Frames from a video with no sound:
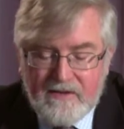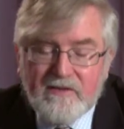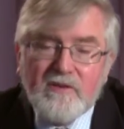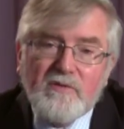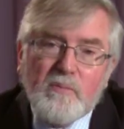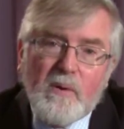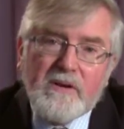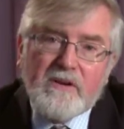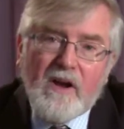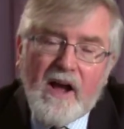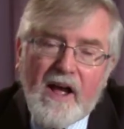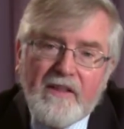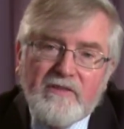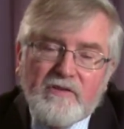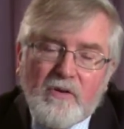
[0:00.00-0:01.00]
This is what
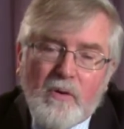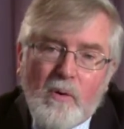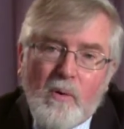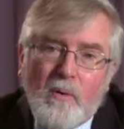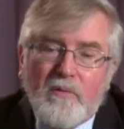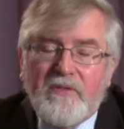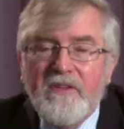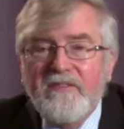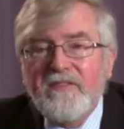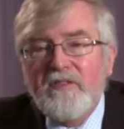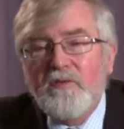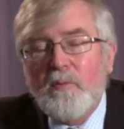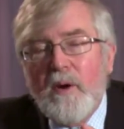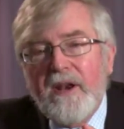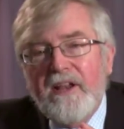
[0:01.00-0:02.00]
God's goal, this
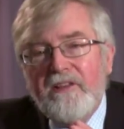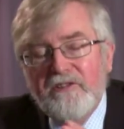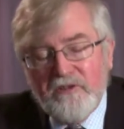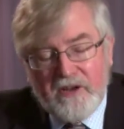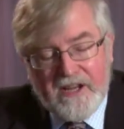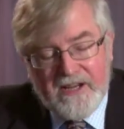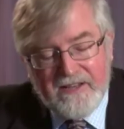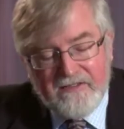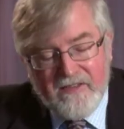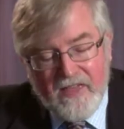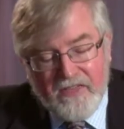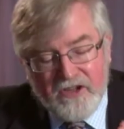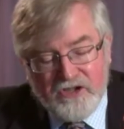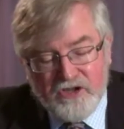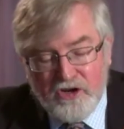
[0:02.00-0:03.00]
is what he's looking,
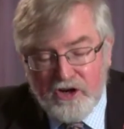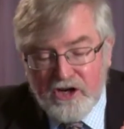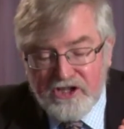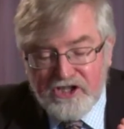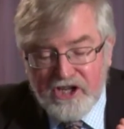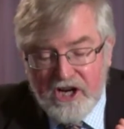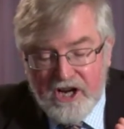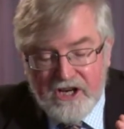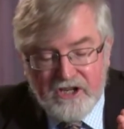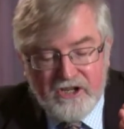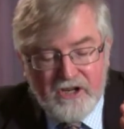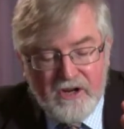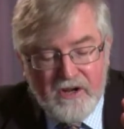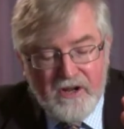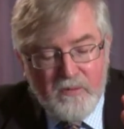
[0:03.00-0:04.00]
that the church
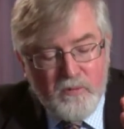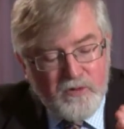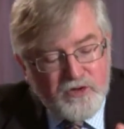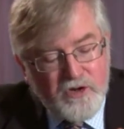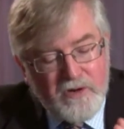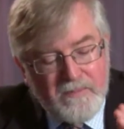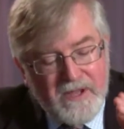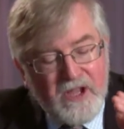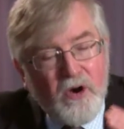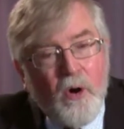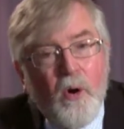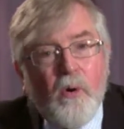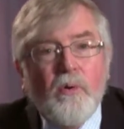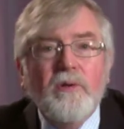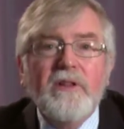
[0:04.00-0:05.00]
should be
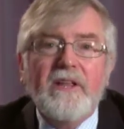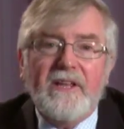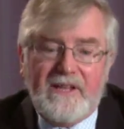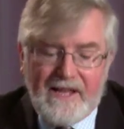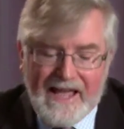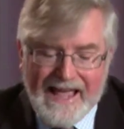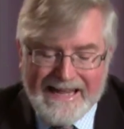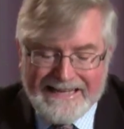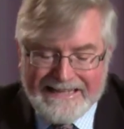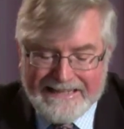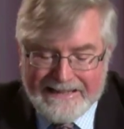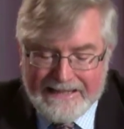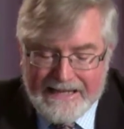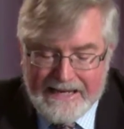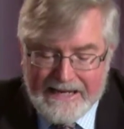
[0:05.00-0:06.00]
holy
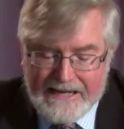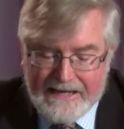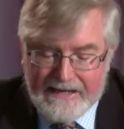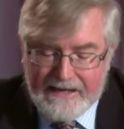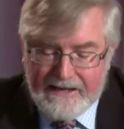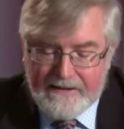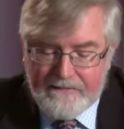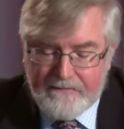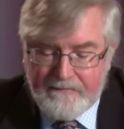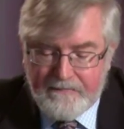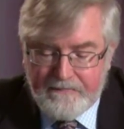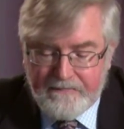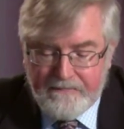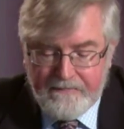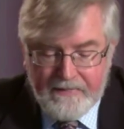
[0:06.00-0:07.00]
and clean.
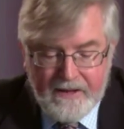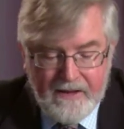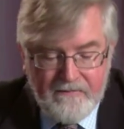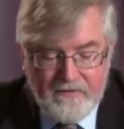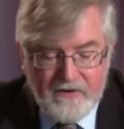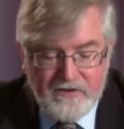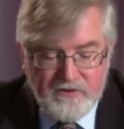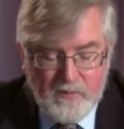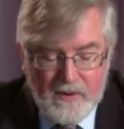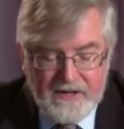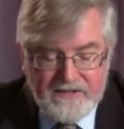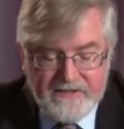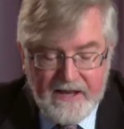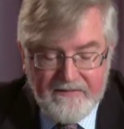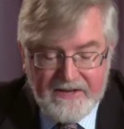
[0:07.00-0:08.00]
Verse
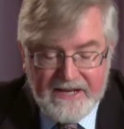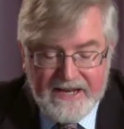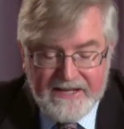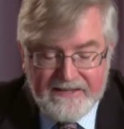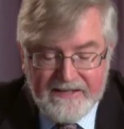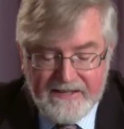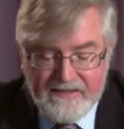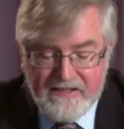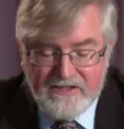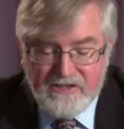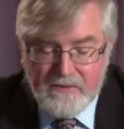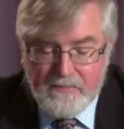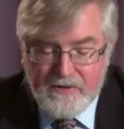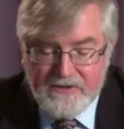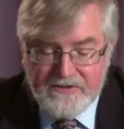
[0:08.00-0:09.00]
27, he did this
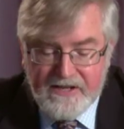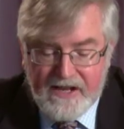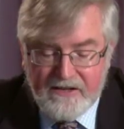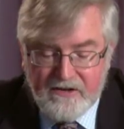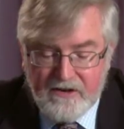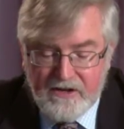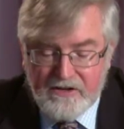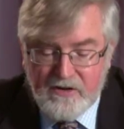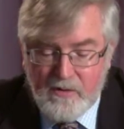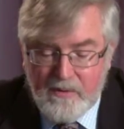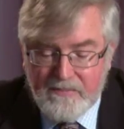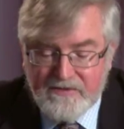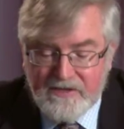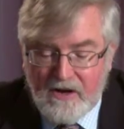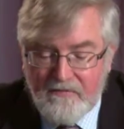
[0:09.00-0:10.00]
to present her to
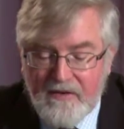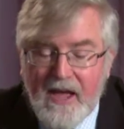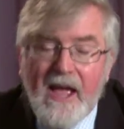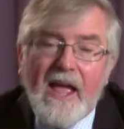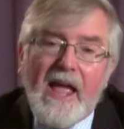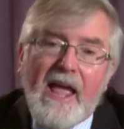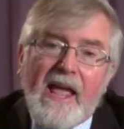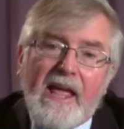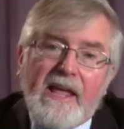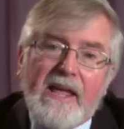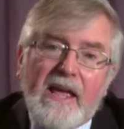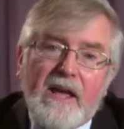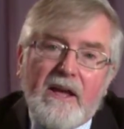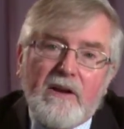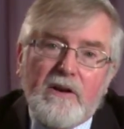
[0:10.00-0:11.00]
himself
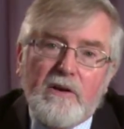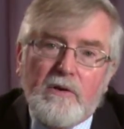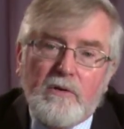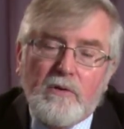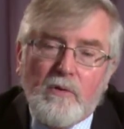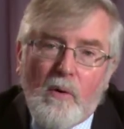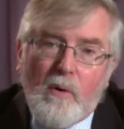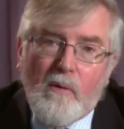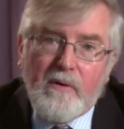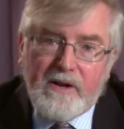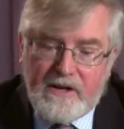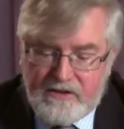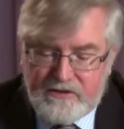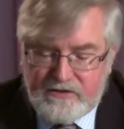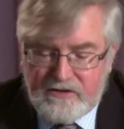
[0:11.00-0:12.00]
a
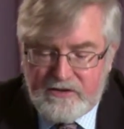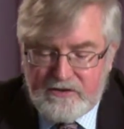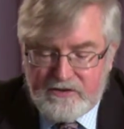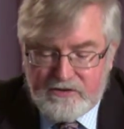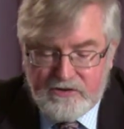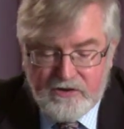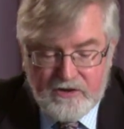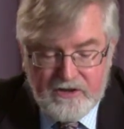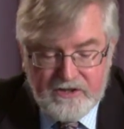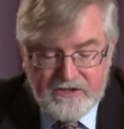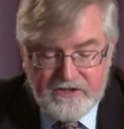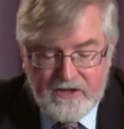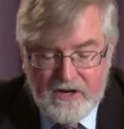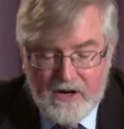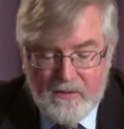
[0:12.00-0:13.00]
glorious
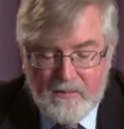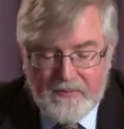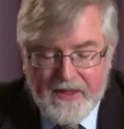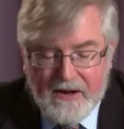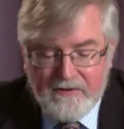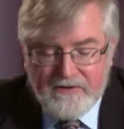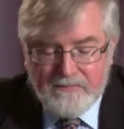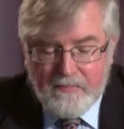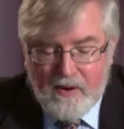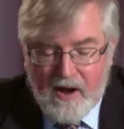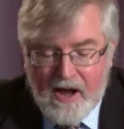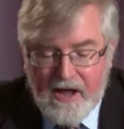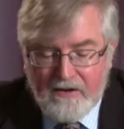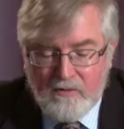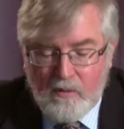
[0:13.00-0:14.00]
church, without
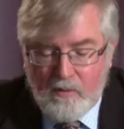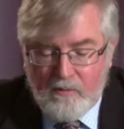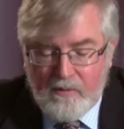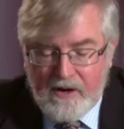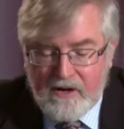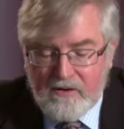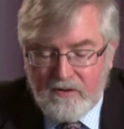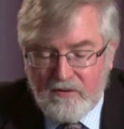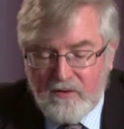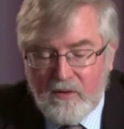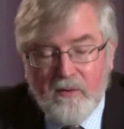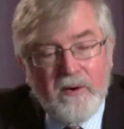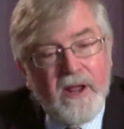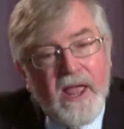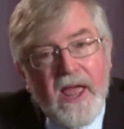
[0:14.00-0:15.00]
spot or wrinkle
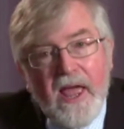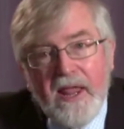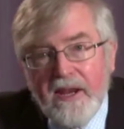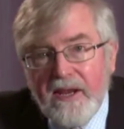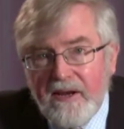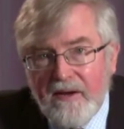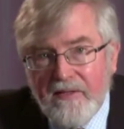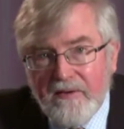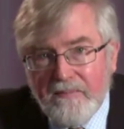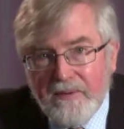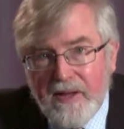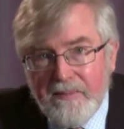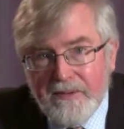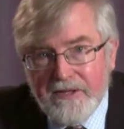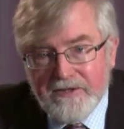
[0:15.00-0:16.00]
or any other
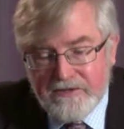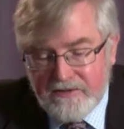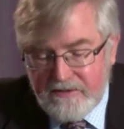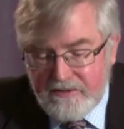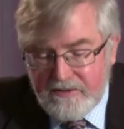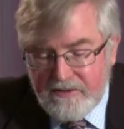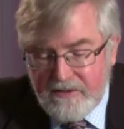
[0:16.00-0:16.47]
blemish.